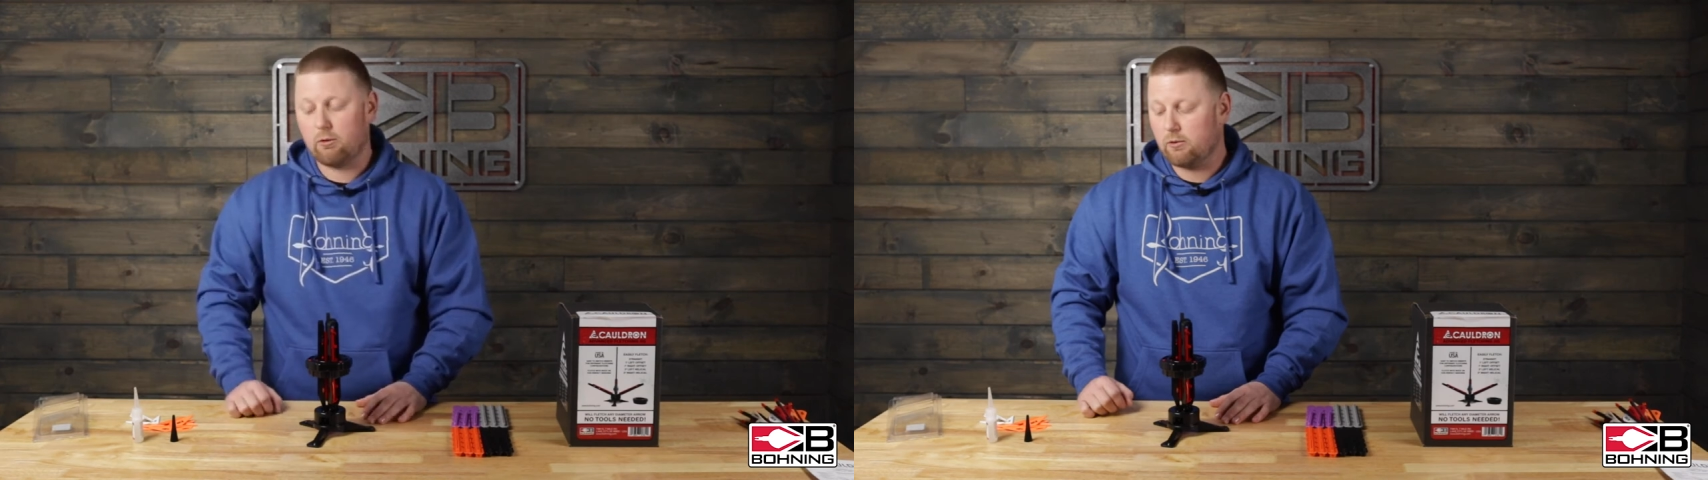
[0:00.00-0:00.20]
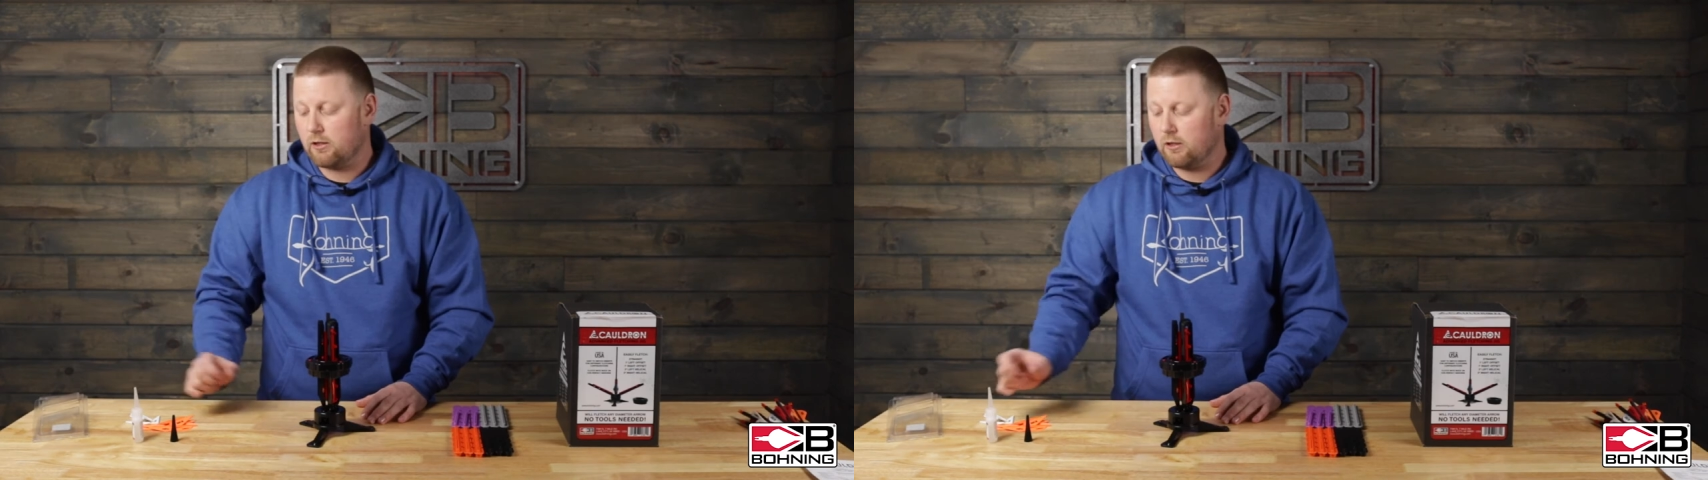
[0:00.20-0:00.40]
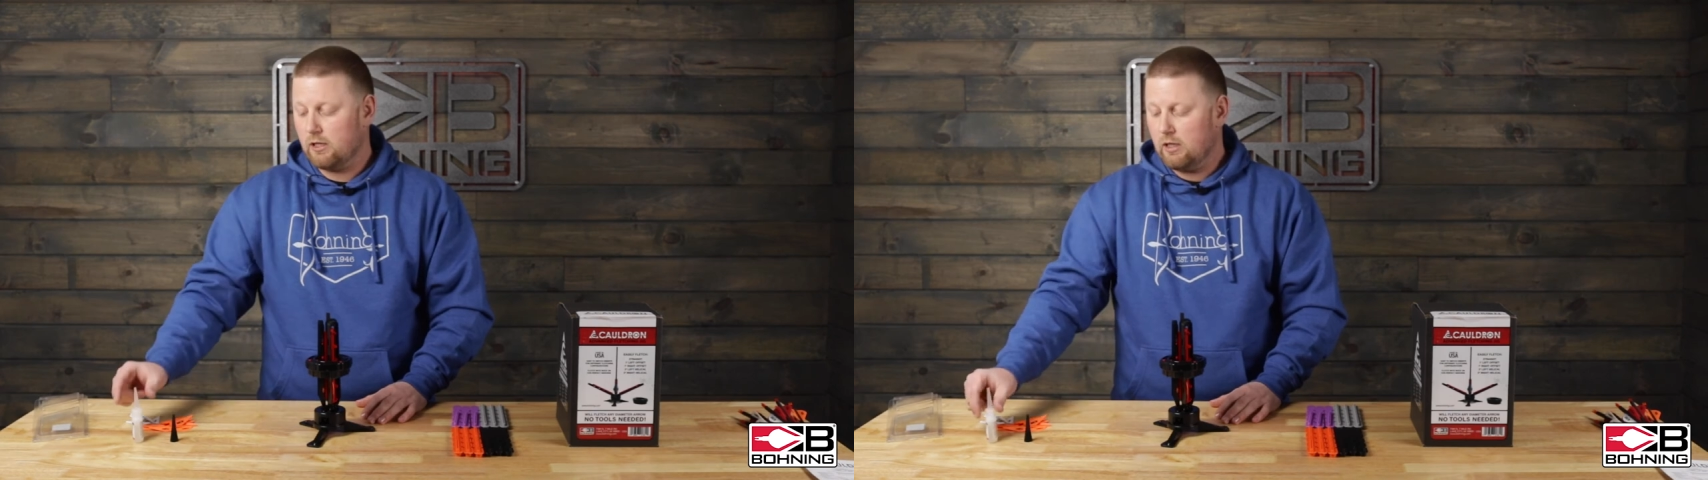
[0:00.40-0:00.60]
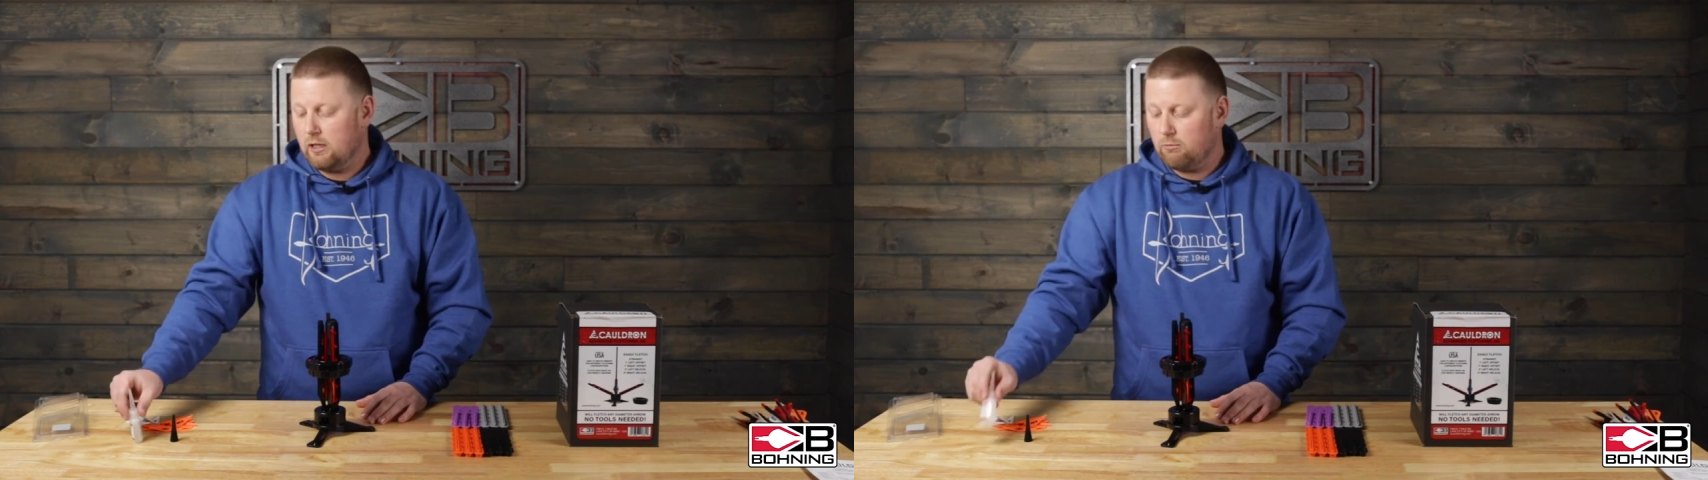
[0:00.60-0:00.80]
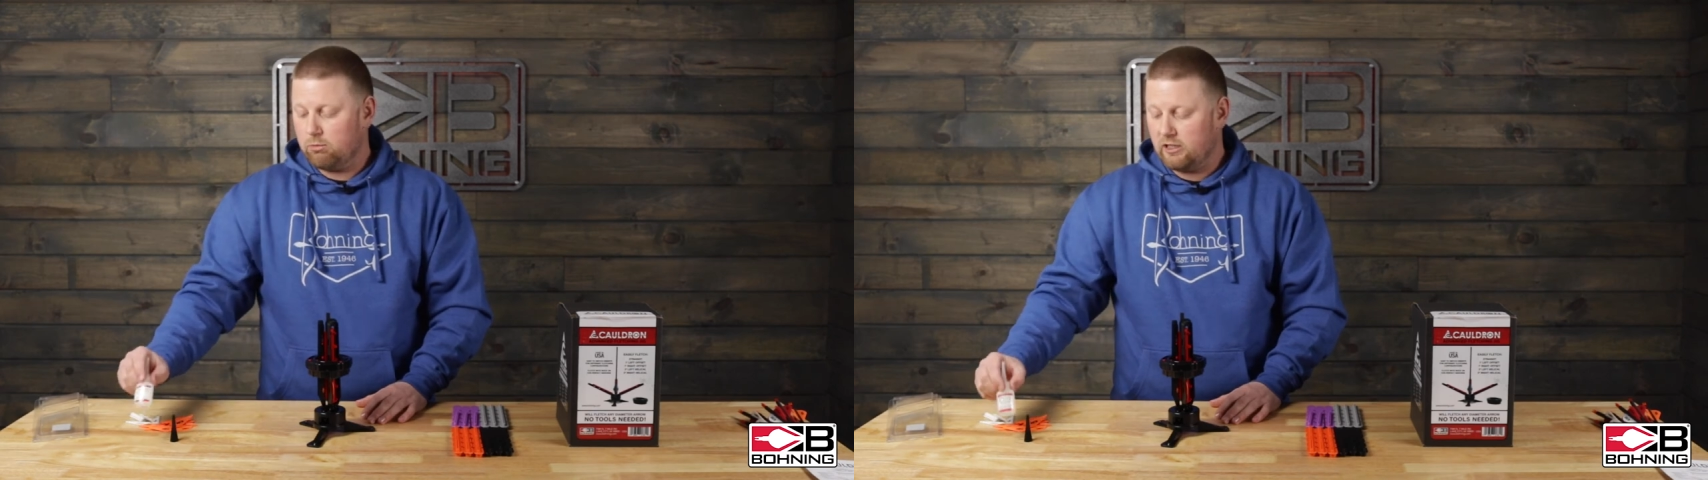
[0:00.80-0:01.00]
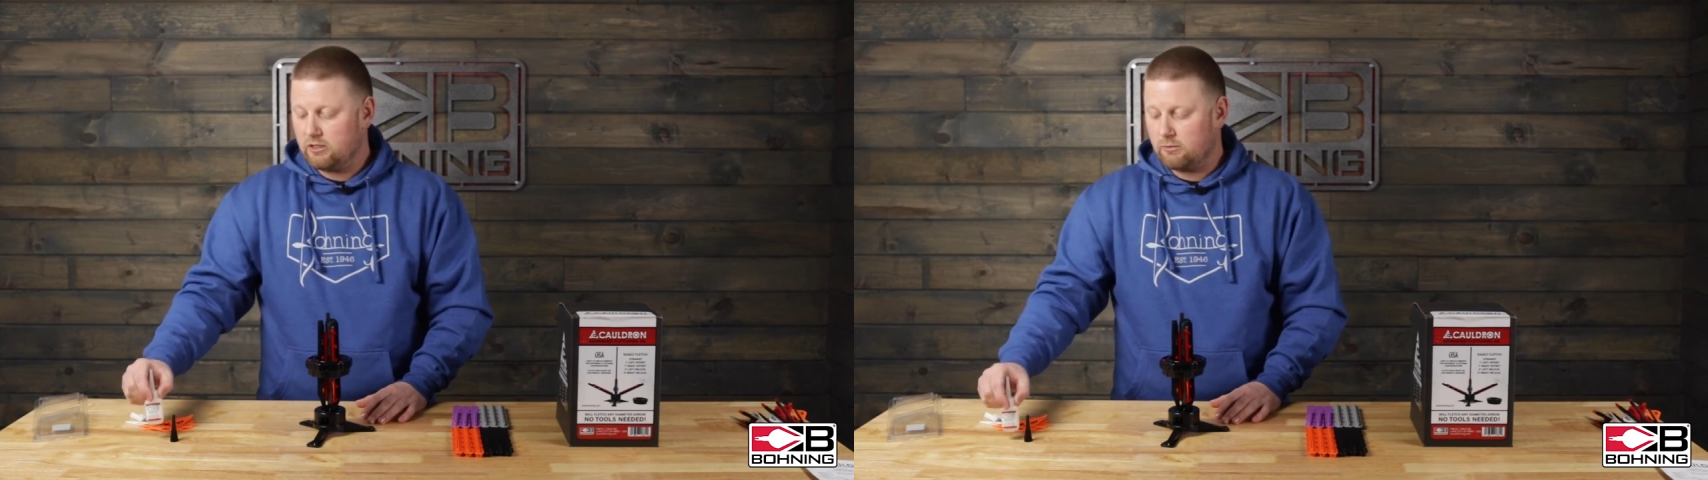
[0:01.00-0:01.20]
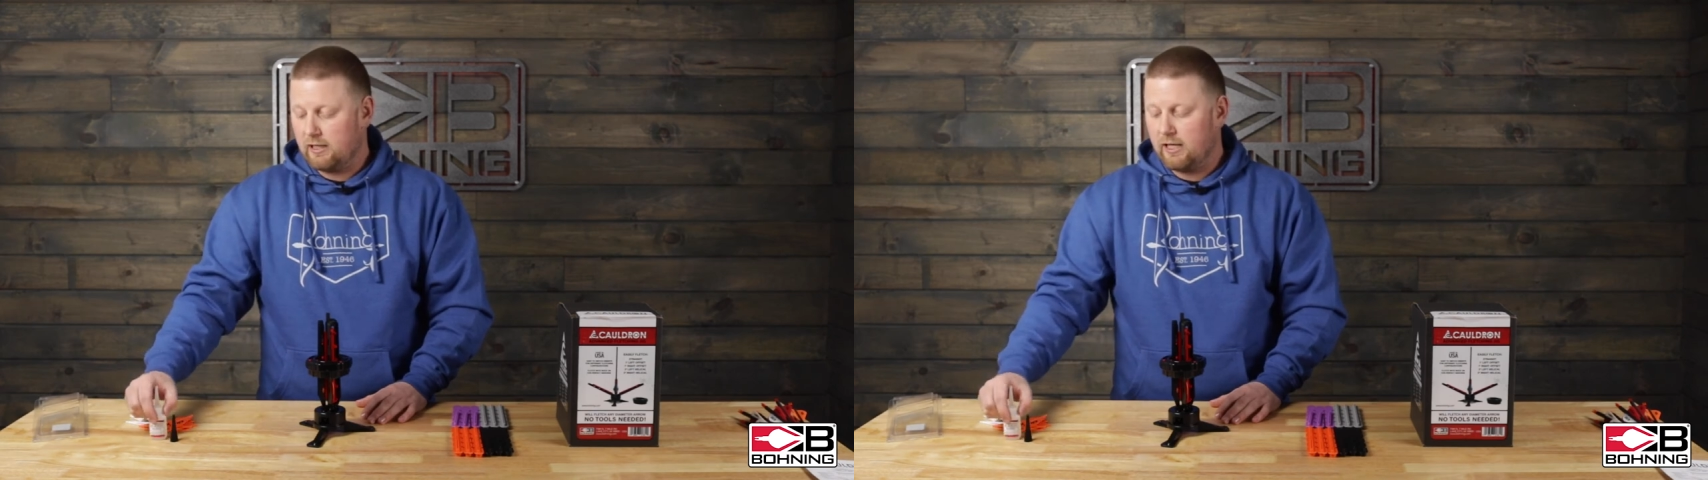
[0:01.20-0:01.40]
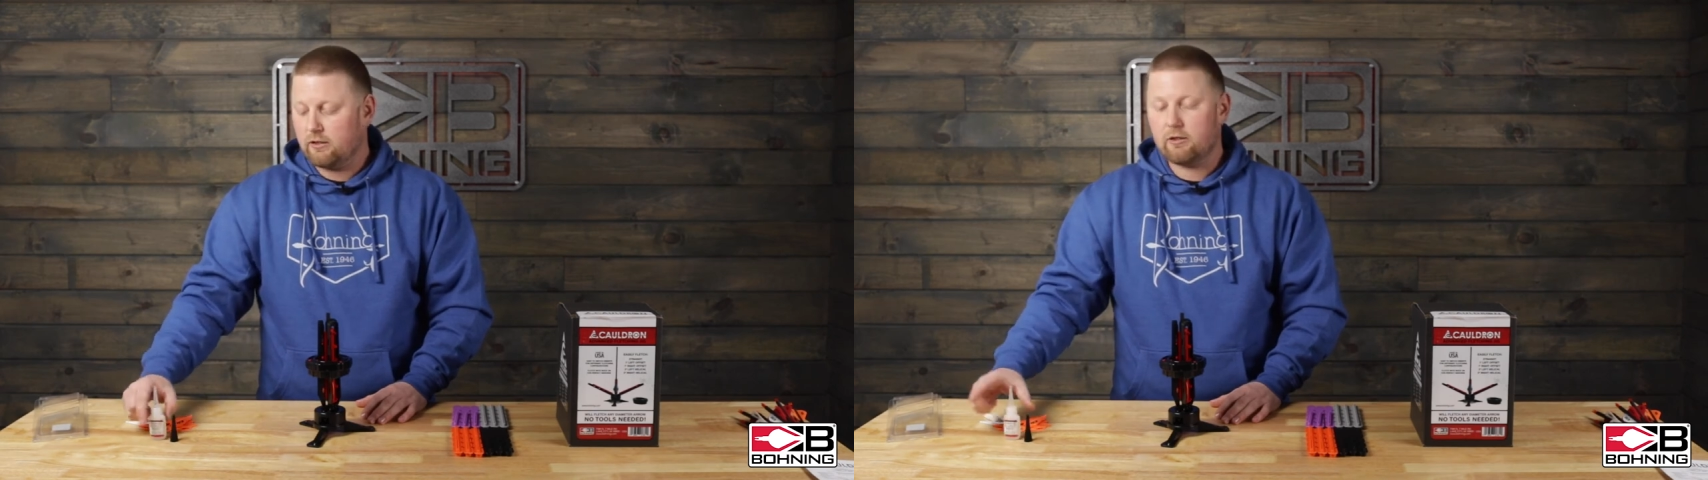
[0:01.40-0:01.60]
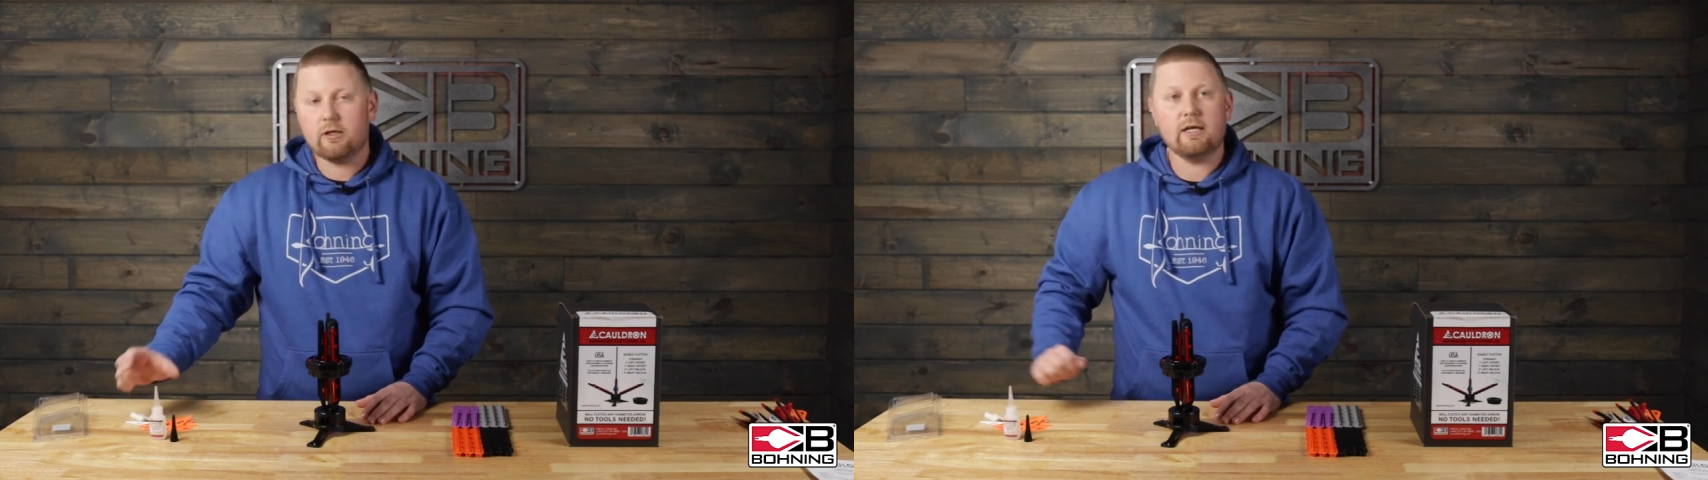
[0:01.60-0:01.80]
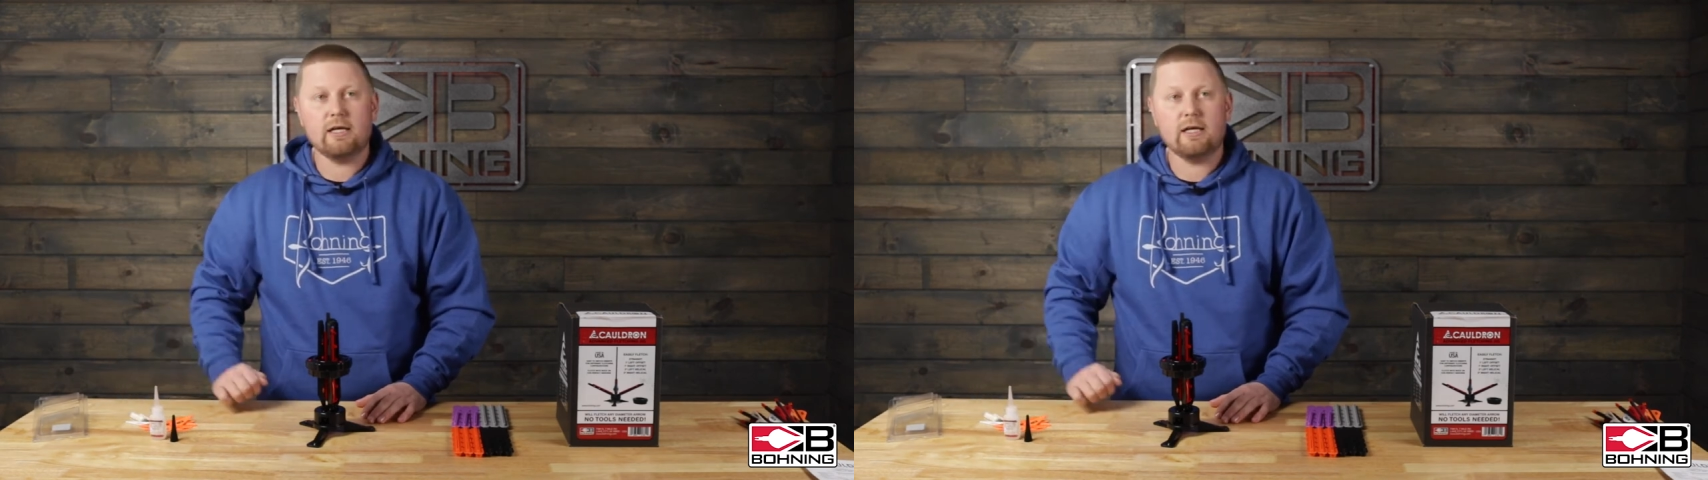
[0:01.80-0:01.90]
our Blazer Bond,